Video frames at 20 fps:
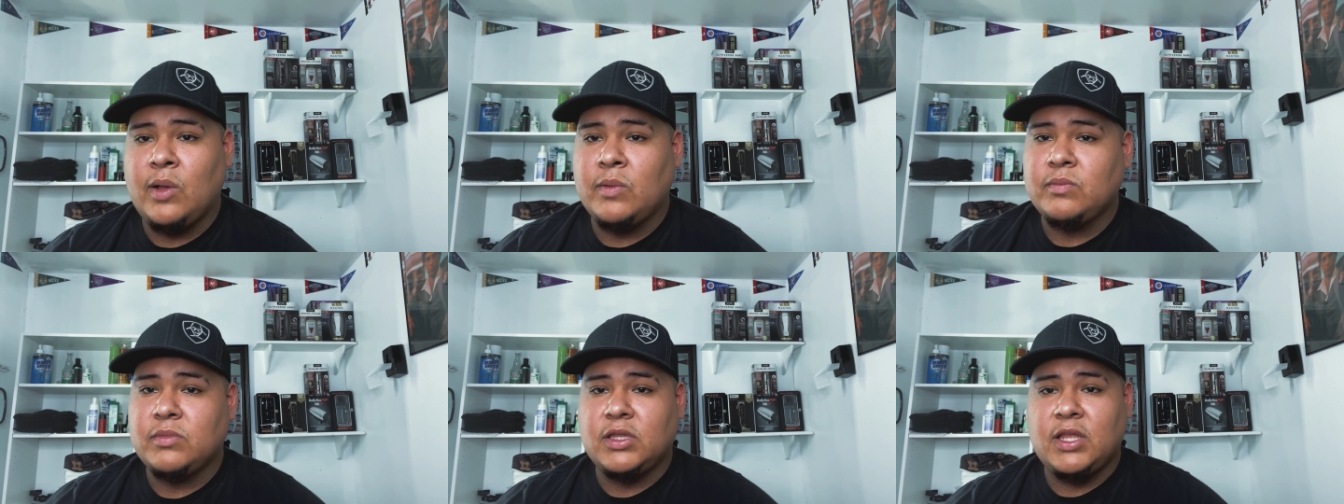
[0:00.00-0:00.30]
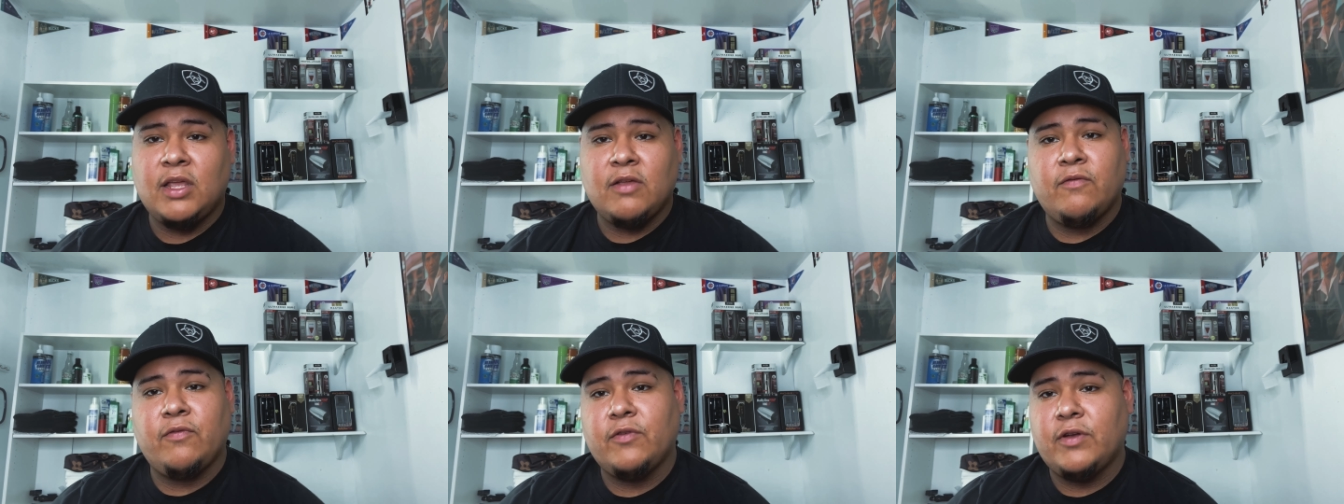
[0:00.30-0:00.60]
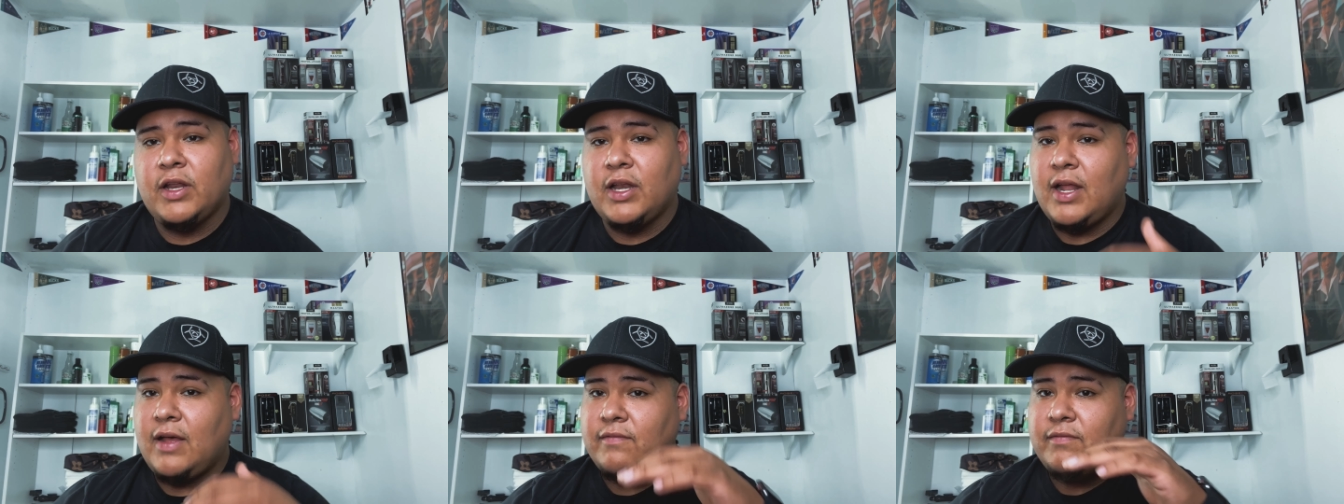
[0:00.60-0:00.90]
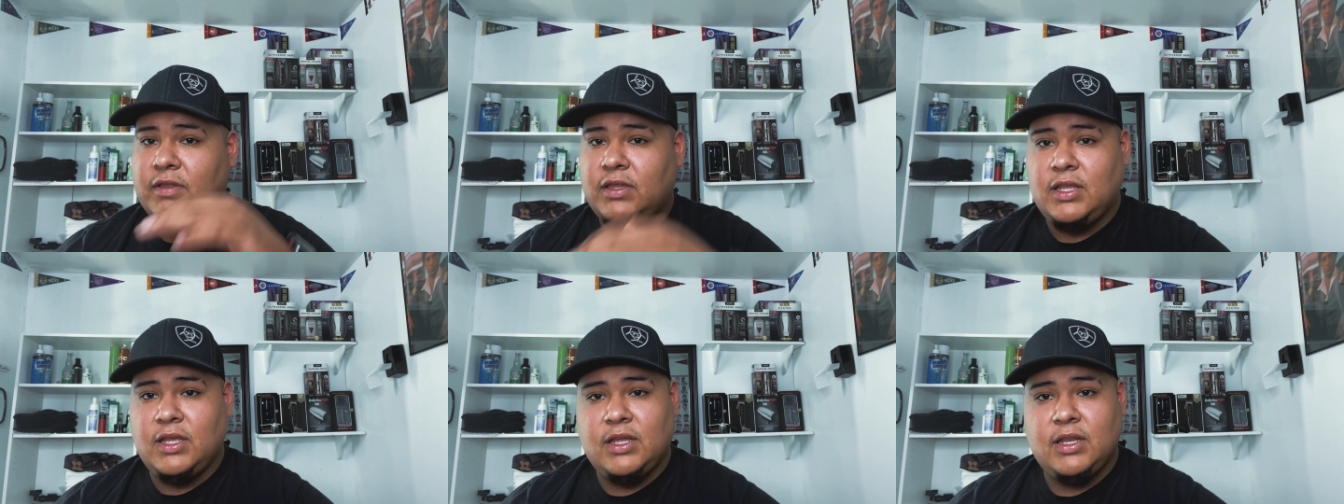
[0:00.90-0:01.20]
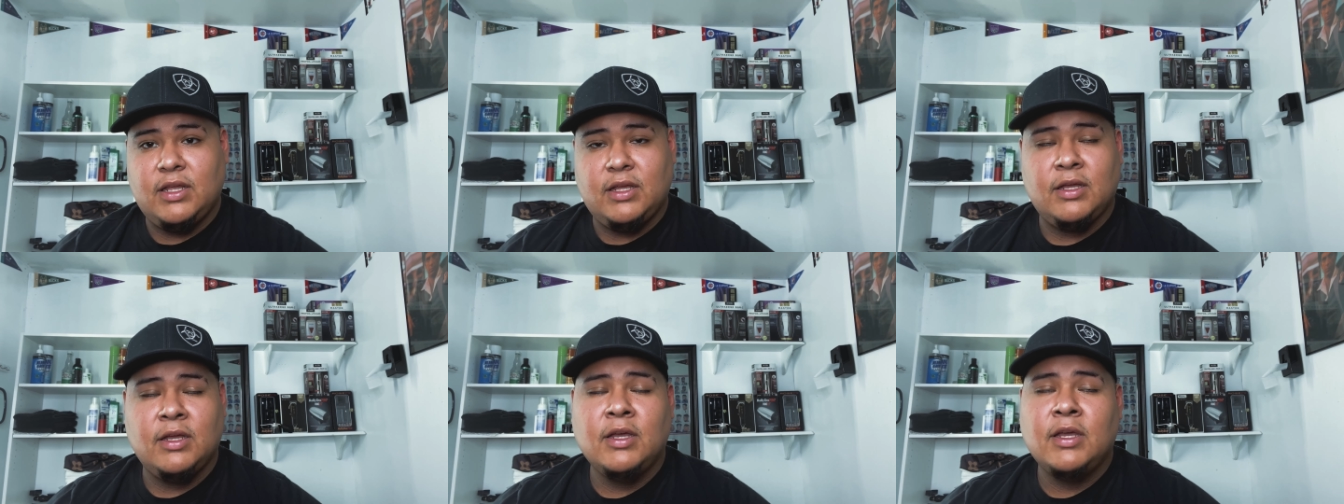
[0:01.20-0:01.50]
I'm thankful that I've did
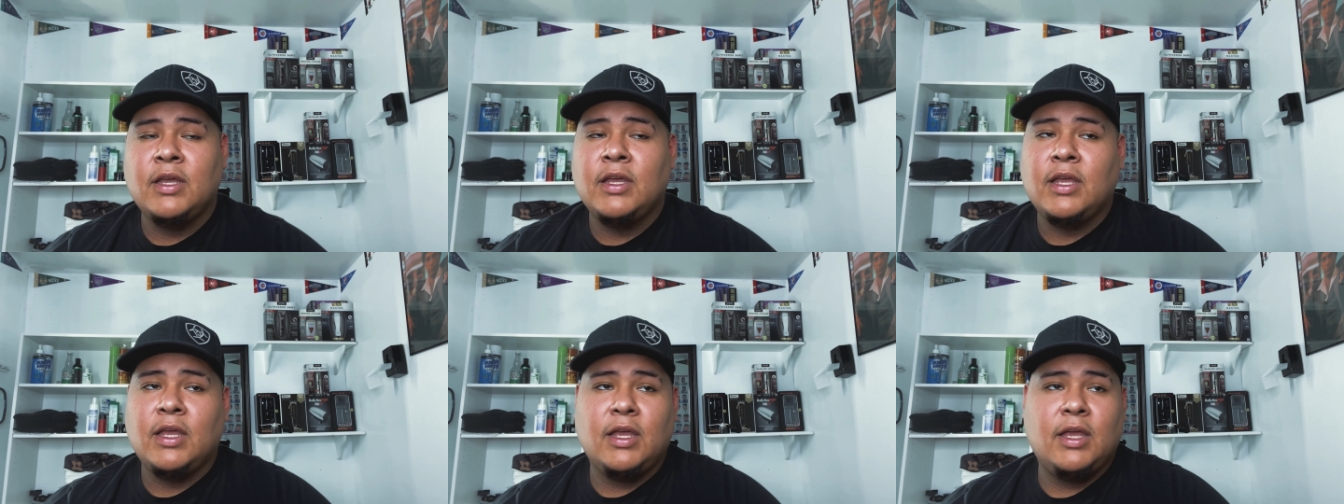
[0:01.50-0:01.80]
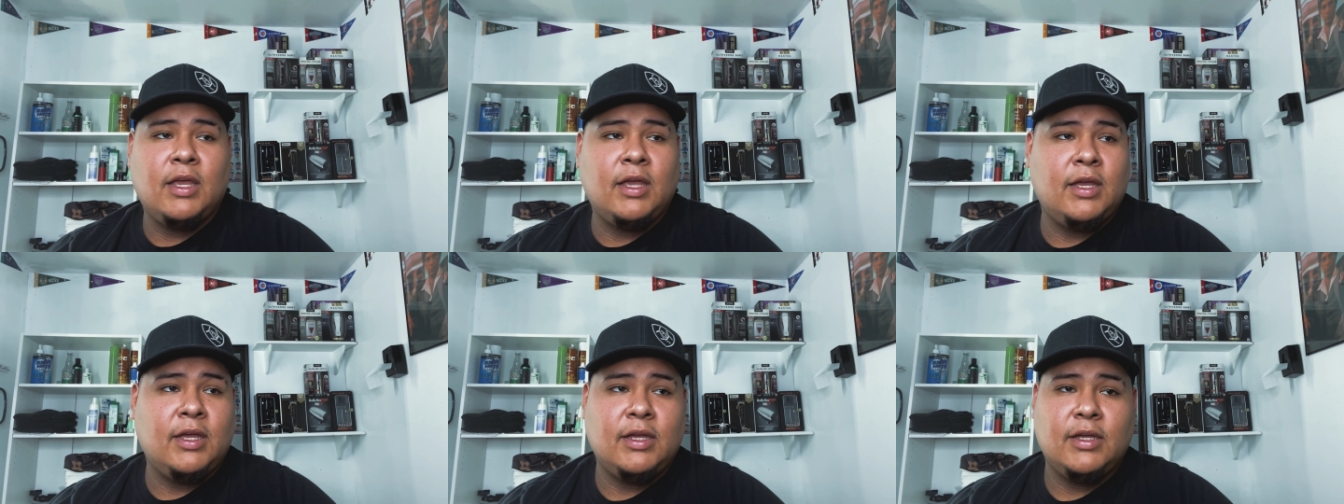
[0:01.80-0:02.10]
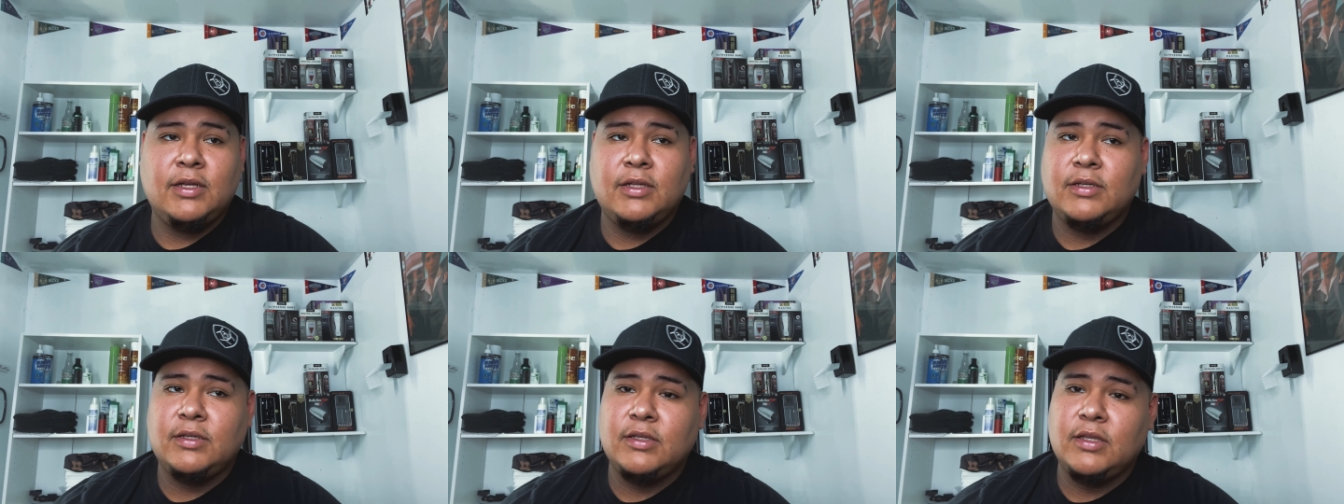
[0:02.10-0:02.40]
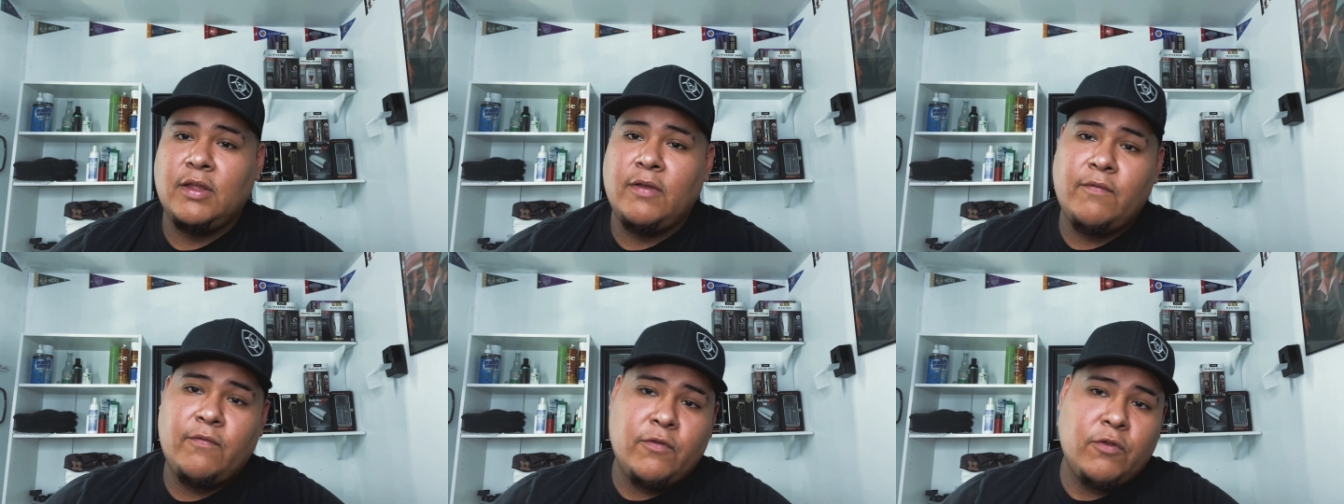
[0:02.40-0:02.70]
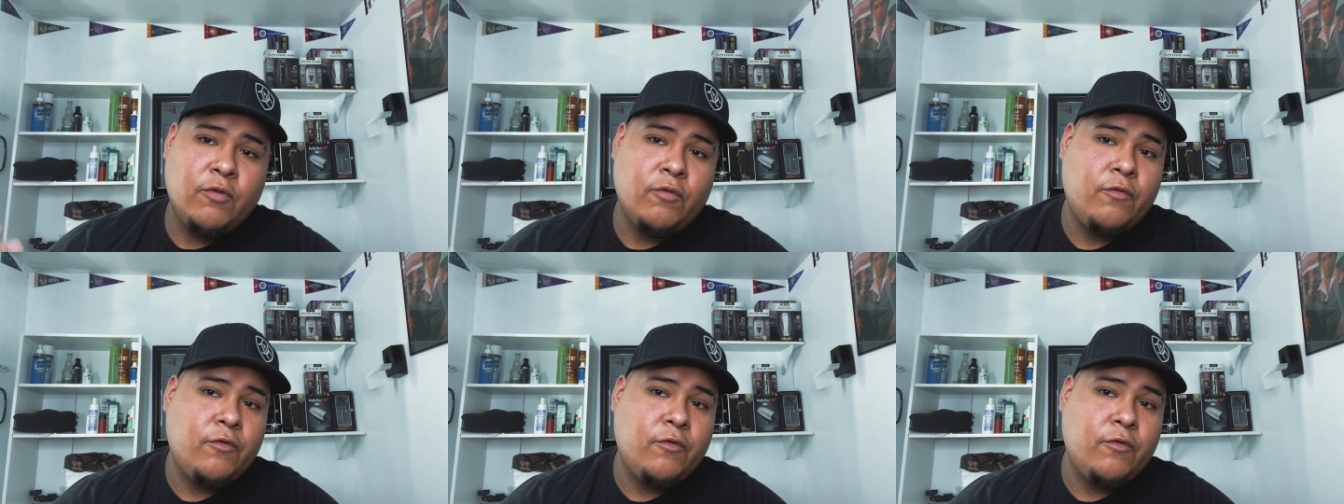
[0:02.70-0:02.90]
it and if you